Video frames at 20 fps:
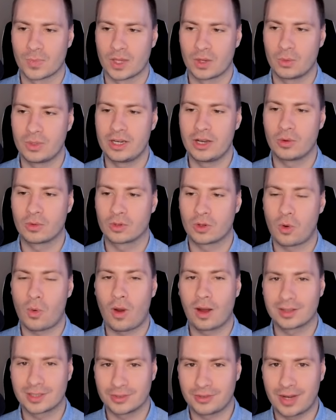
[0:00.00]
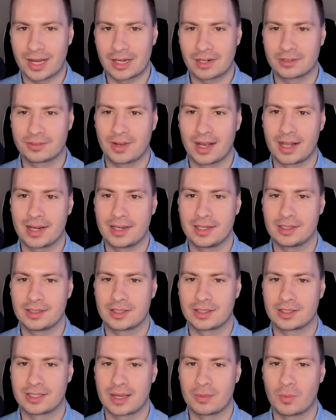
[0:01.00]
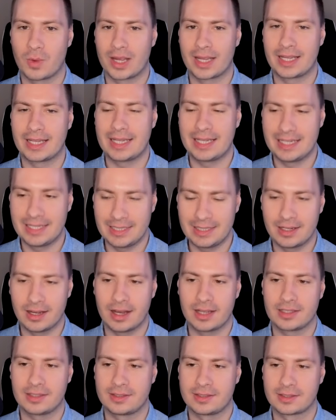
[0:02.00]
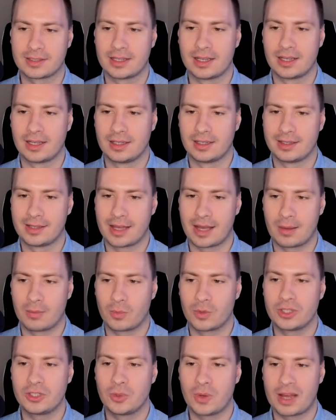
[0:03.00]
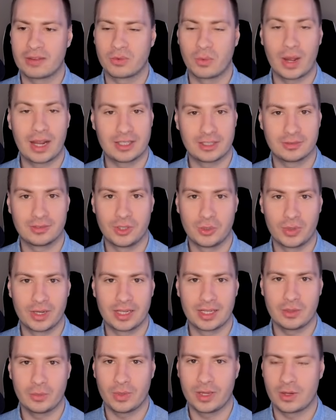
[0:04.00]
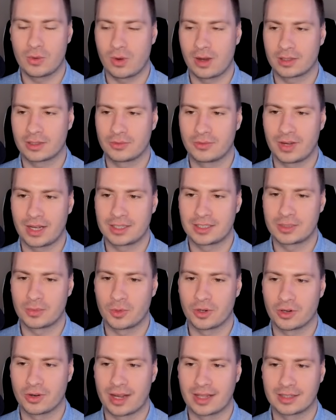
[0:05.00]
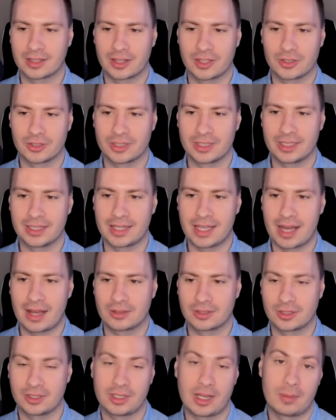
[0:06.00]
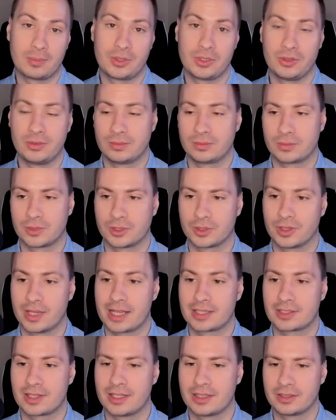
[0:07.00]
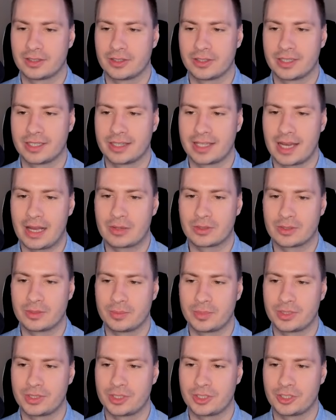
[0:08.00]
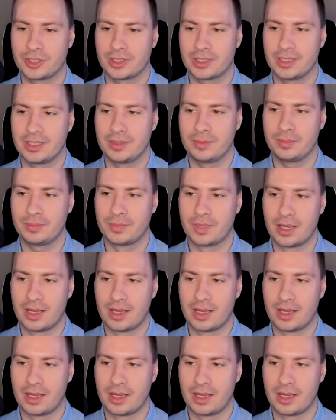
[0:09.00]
We don't quantify our findings the same way he does. We do have ways of doing it. We quantified somewhere around 30,000 up to or less than 30,000 potentially